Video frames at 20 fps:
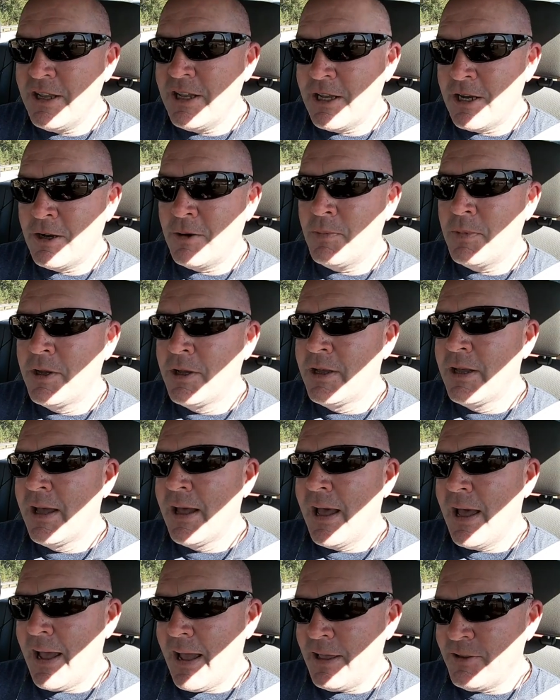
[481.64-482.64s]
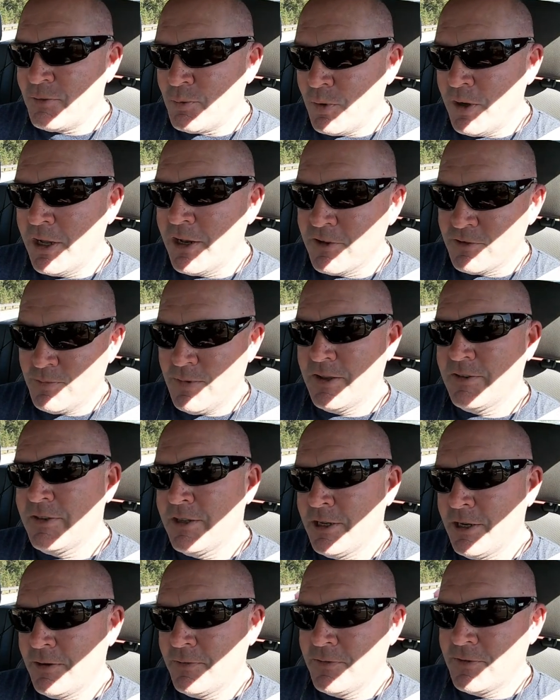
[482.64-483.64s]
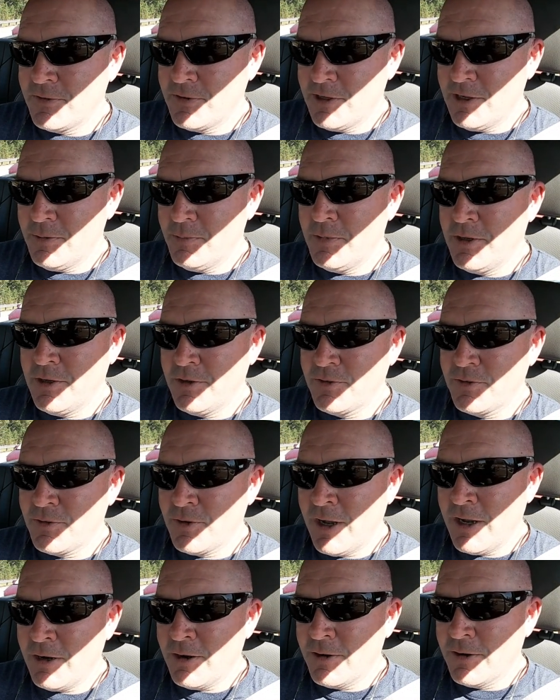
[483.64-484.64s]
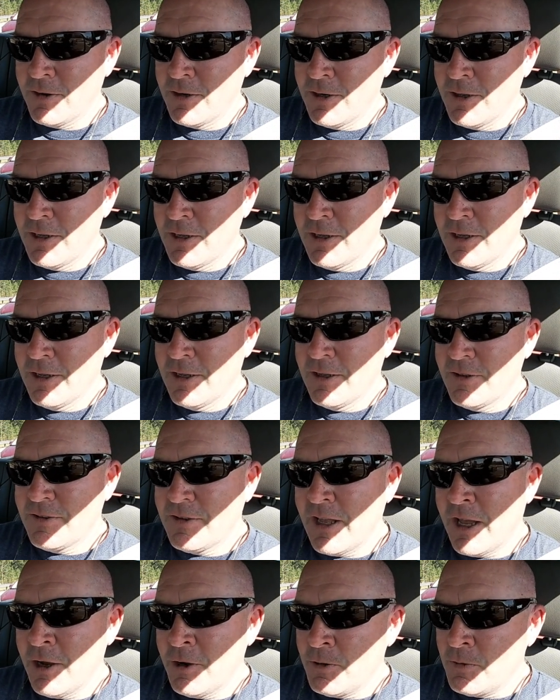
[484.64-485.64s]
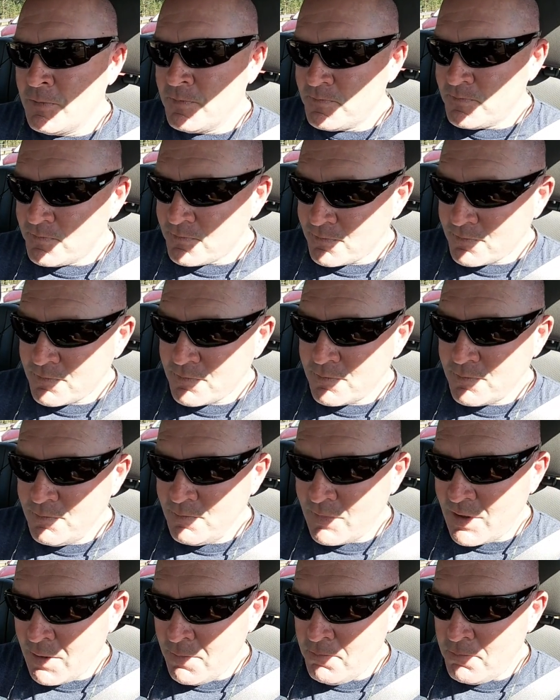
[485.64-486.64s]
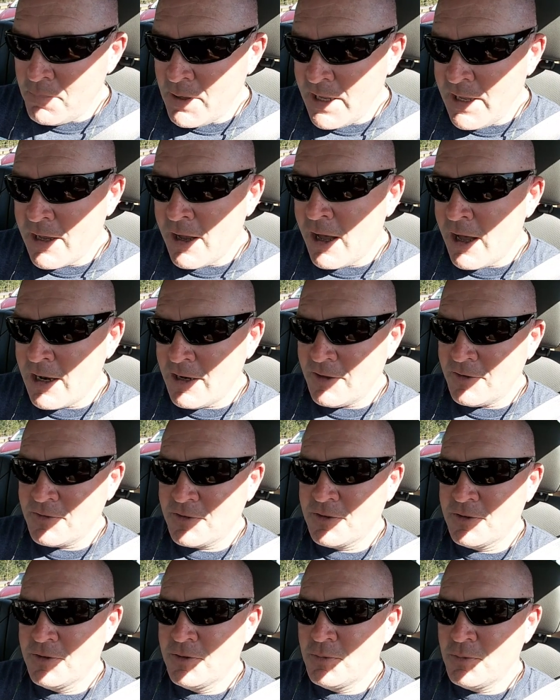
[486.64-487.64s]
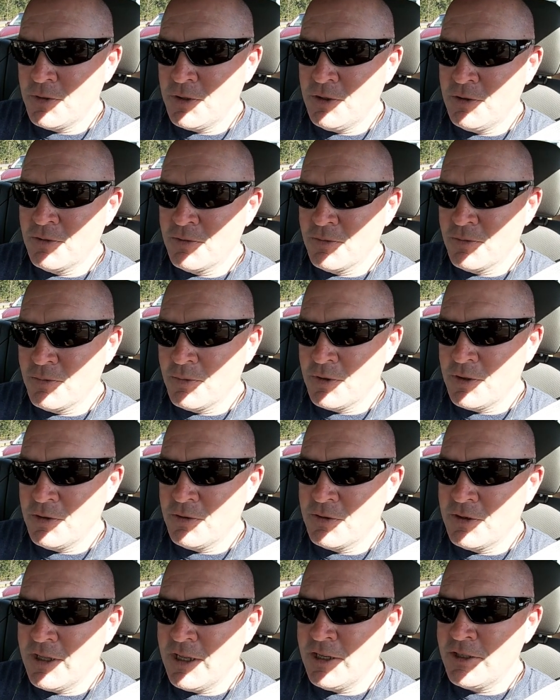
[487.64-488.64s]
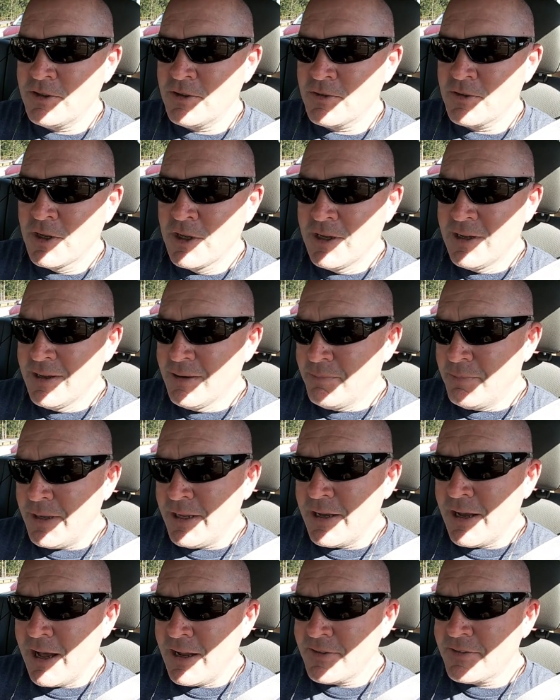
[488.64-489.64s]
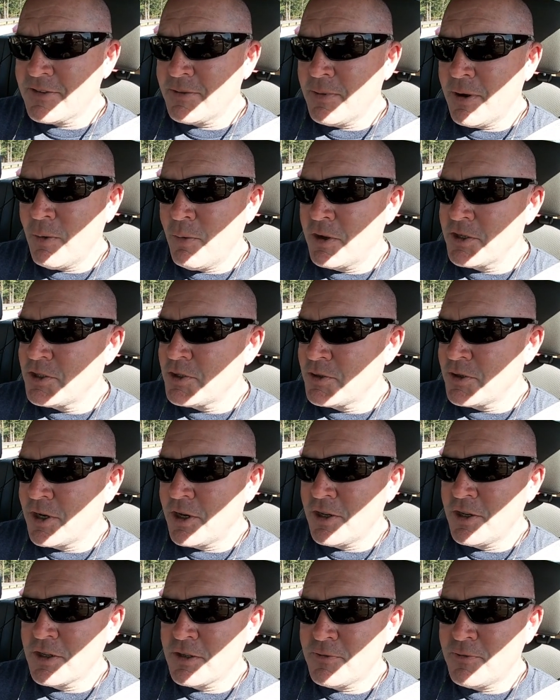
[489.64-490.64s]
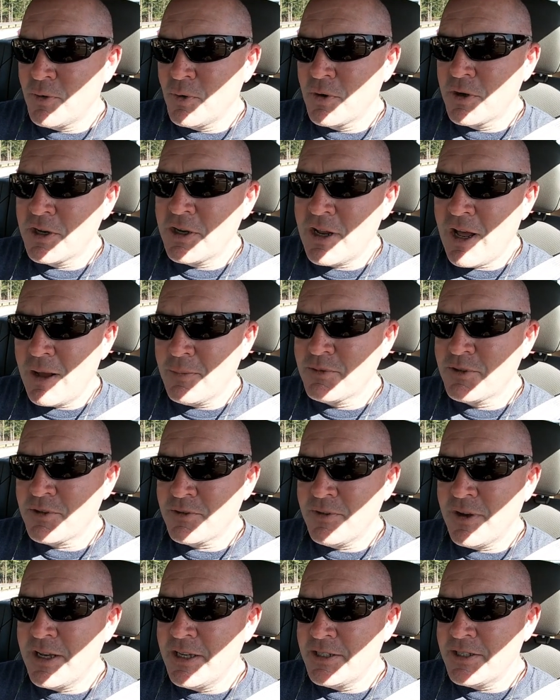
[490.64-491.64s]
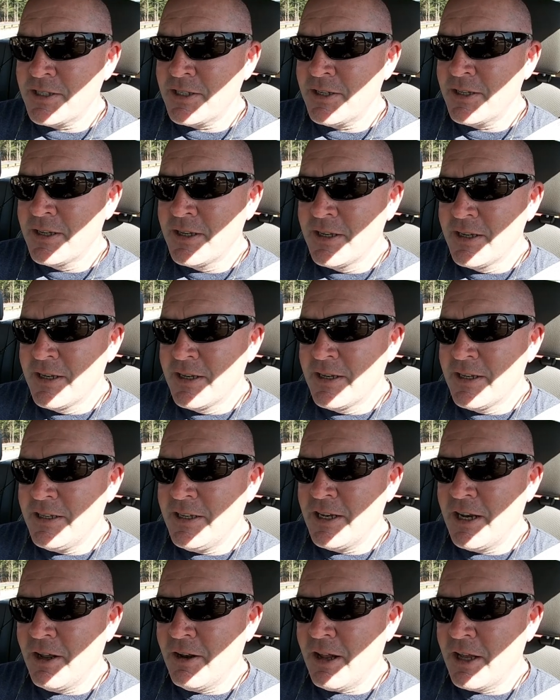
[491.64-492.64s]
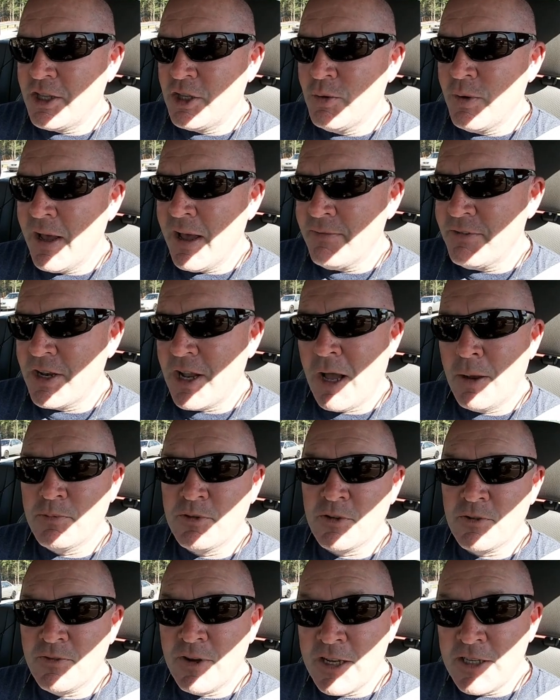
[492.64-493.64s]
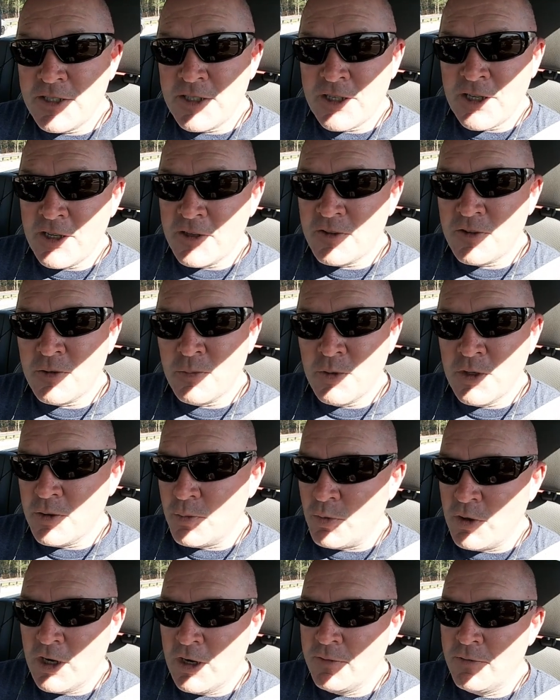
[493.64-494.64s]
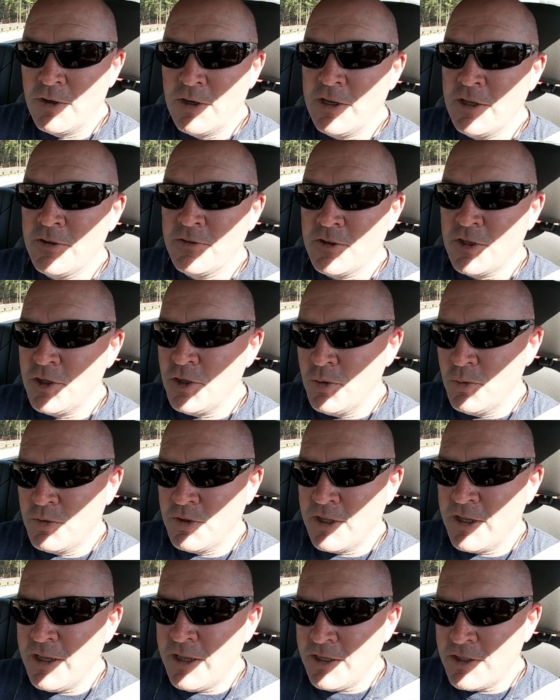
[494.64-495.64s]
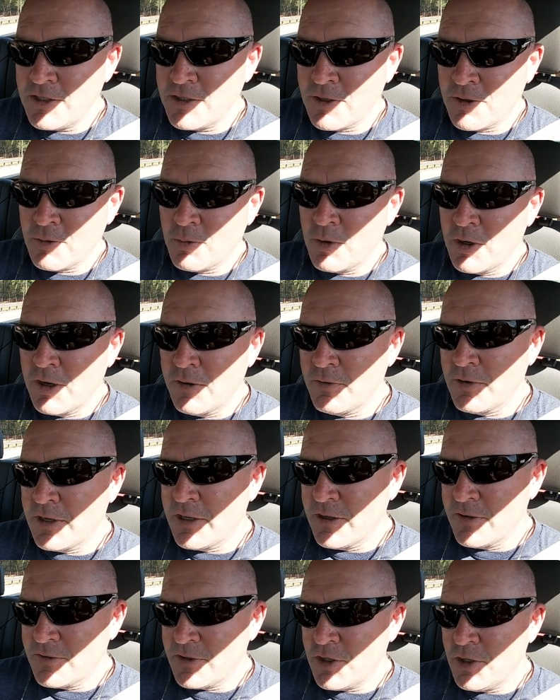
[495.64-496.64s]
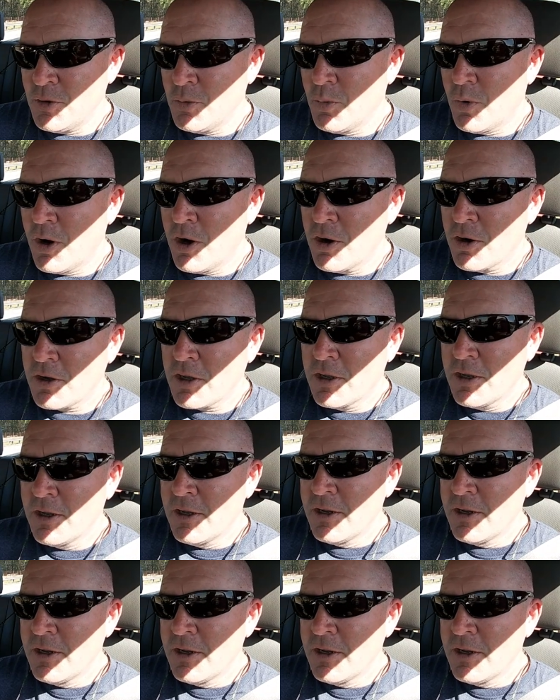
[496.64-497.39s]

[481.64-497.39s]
them as well as myself as an administrator. So be honest with your with your teachers. Be honest about what you're going to look for in an observation. You know, like you have an observation instrument wherever it is that you teach or wherever it is that you work